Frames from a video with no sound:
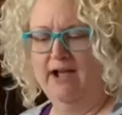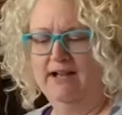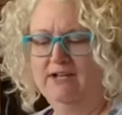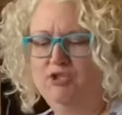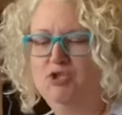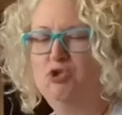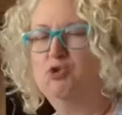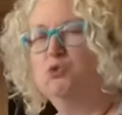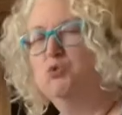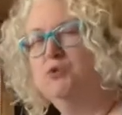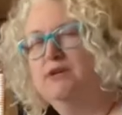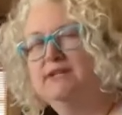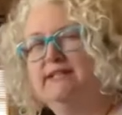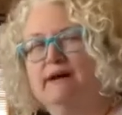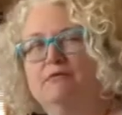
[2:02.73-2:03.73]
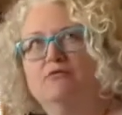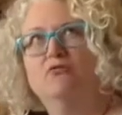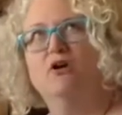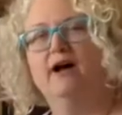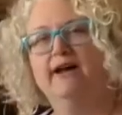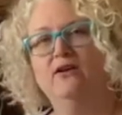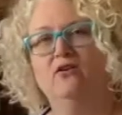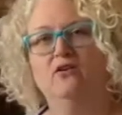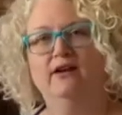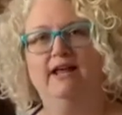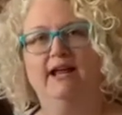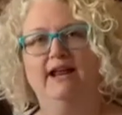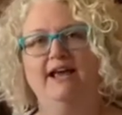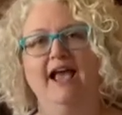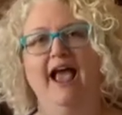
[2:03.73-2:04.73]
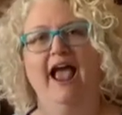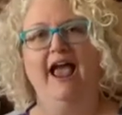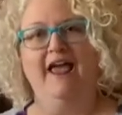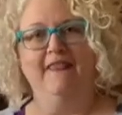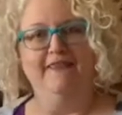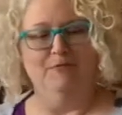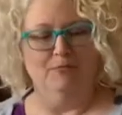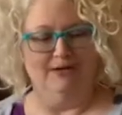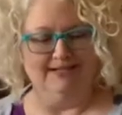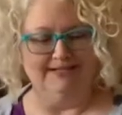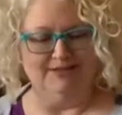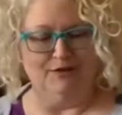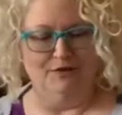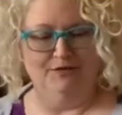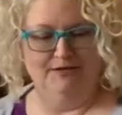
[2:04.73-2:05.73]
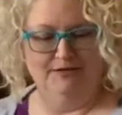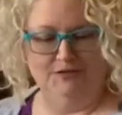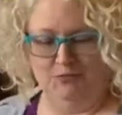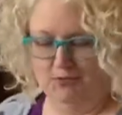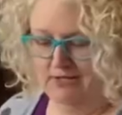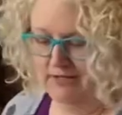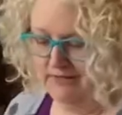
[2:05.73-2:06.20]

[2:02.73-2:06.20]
of stories I would write on it. And then when I saw this one and the